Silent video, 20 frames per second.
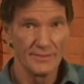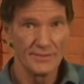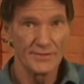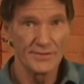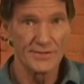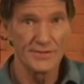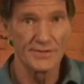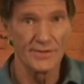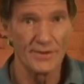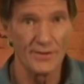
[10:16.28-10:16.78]

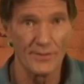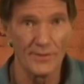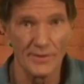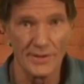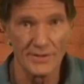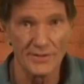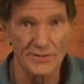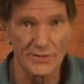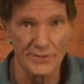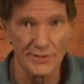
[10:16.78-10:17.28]
So
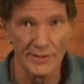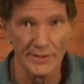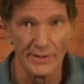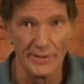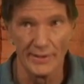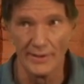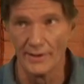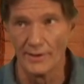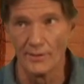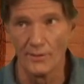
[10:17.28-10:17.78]
let's
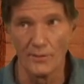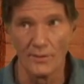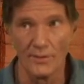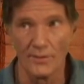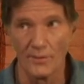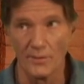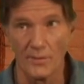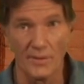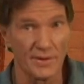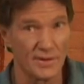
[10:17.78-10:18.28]
see,
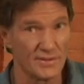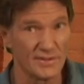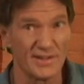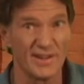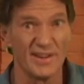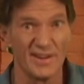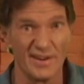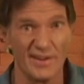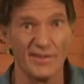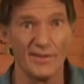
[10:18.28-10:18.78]
what is
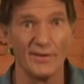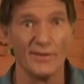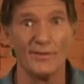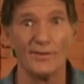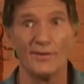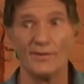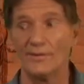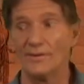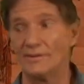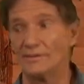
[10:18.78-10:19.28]
it going to
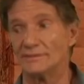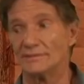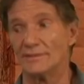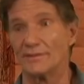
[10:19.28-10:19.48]
do?